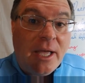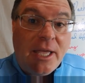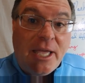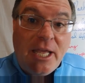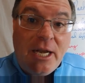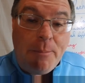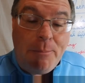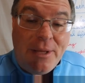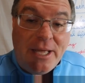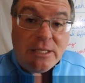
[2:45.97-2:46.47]

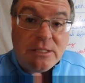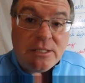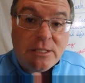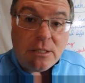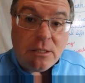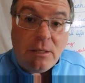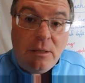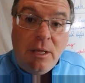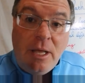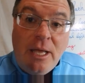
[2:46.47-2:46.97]
get a
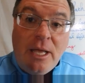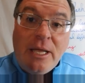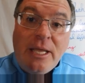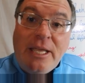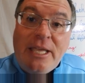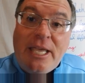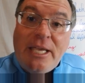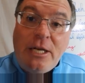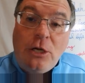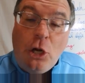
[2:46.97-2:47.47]
pencil,
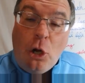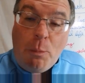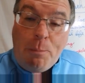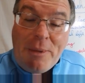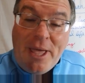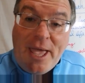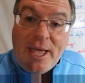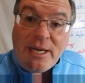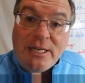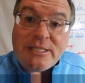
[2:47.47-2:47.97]
get a
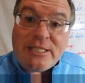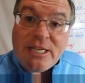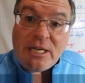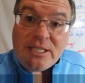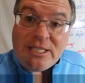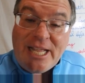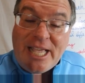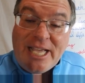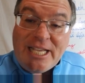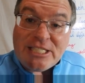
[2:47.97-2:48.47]
notepad, and
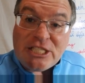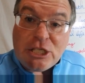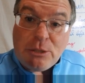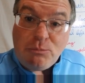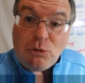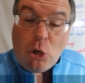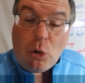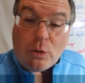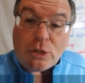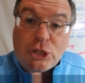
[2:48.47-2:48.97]
start taking
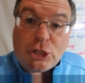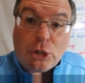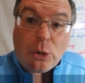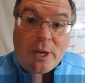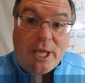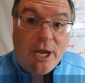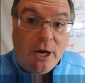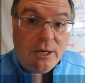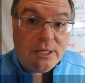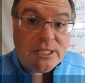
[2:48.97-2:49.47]
some notes. So
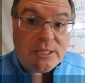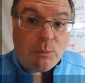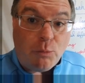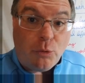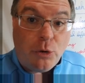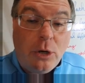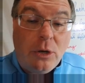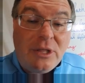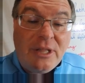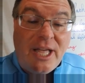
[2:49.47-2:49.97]
here are some
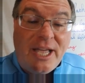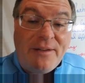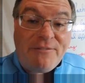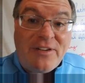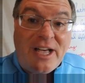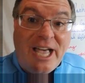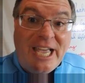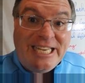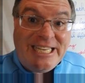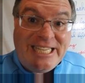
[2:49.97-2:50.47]
real life
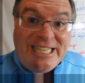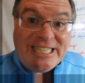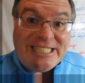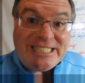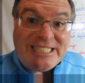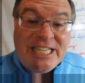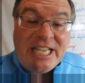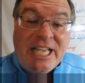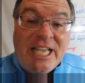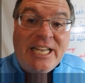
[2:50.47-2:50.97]

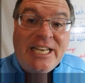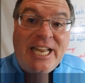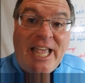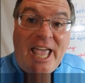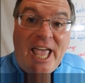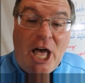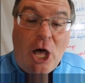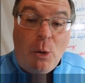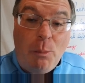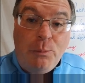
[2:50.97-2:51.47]
ideas to
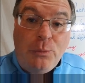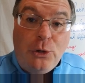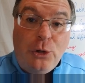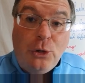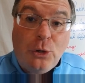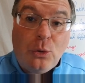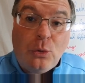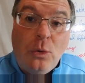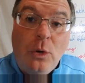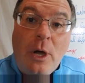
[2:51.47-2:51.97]
help
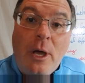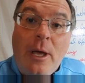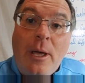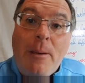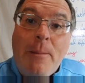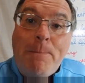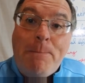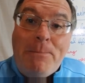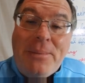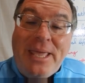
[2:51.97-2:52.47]
you
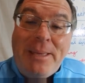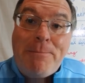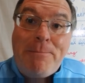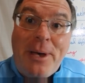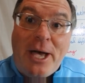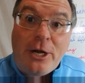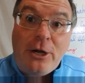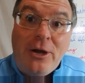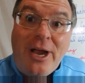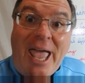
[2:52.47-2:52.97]
be
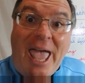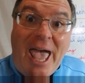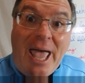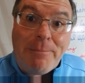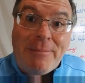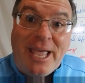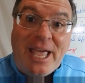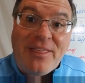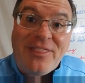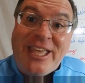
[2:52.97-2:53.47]
better
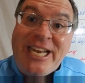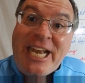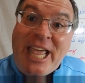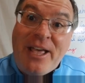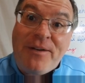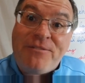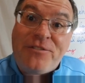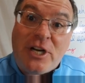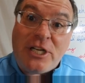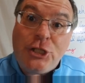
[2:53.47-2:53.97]
at math and
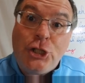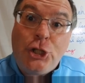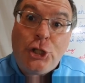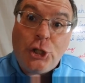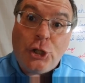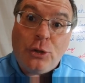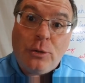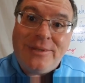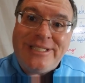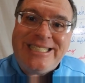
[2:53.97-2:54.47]
have fun
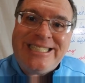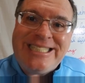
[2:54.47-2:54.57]
too.